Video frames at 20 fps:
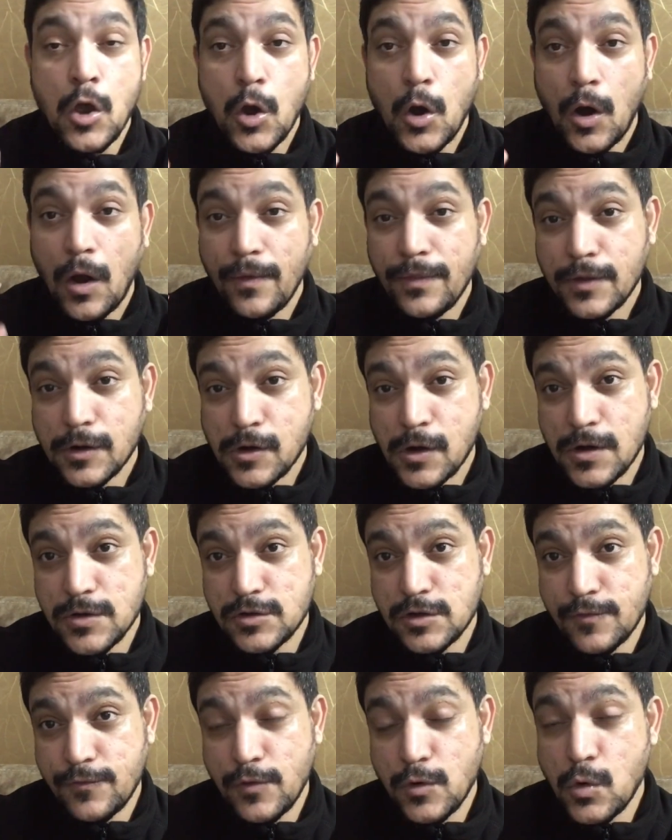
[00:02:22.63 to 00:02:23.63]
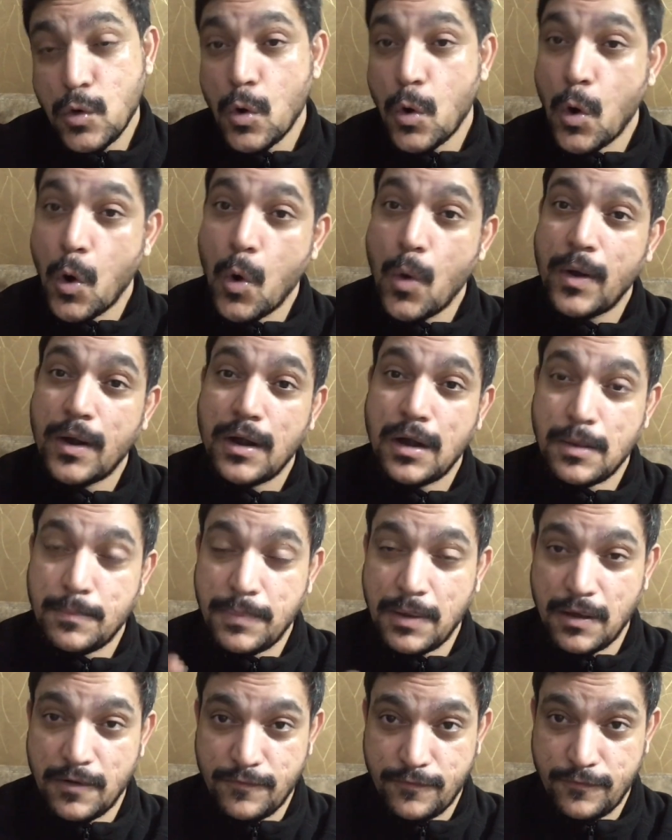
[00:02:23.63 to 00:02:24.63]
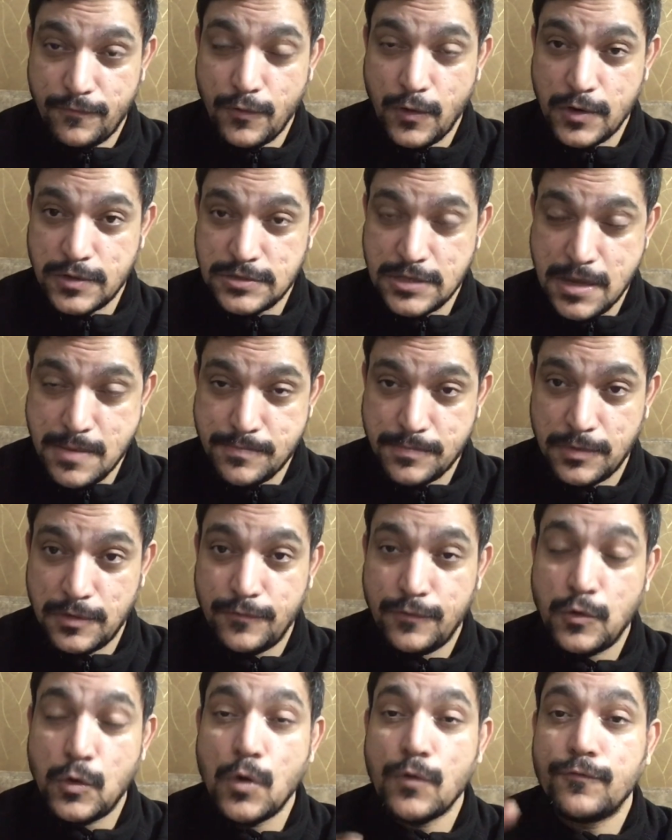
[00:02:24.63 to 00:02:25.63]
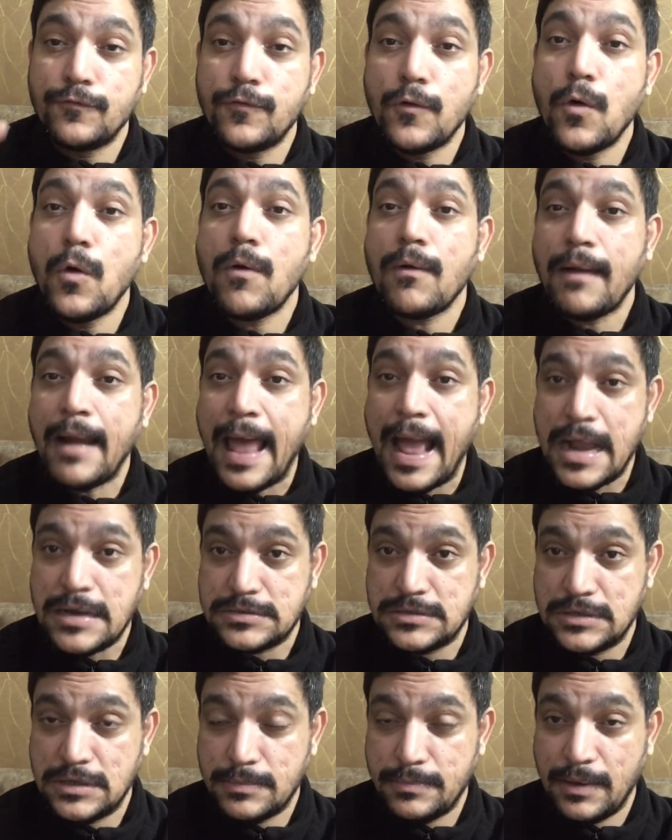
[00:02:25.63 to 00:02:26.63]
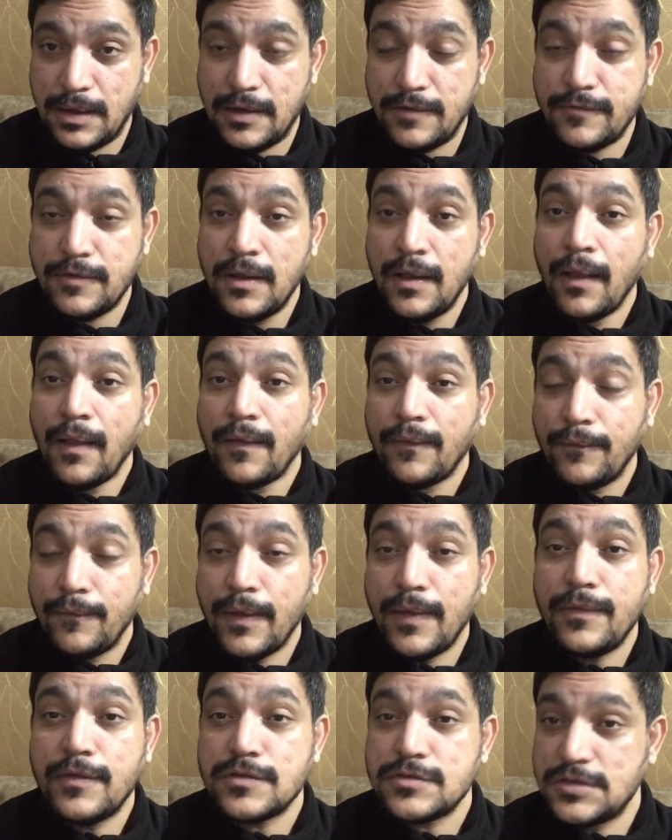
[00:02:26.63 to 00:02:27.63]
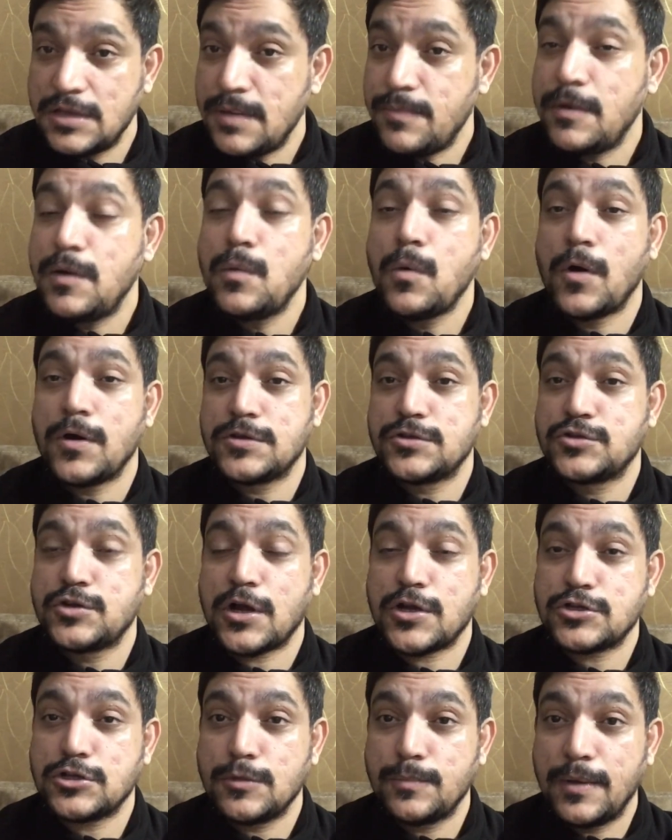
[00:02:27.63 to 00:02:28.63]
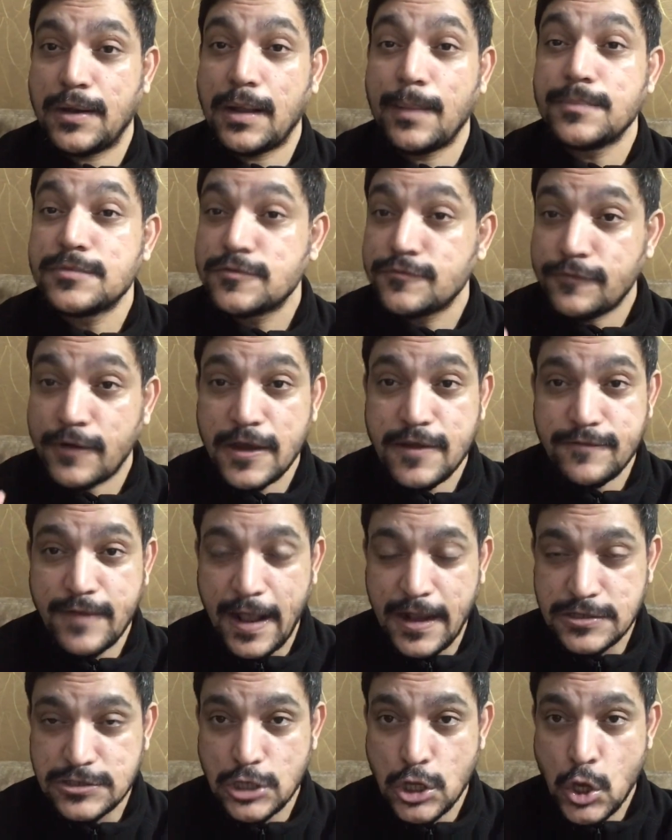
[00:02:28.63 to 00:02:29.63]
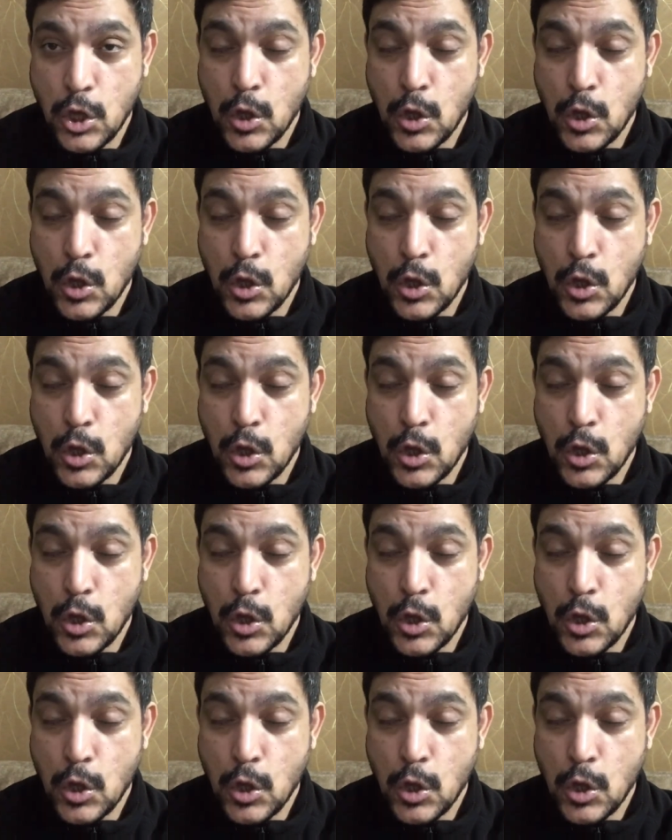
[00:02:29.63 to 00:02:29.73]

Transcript: On the contrary, if you go over and above, for example, if you go 4 lakhs and above, then the same reward structure becomes 5x.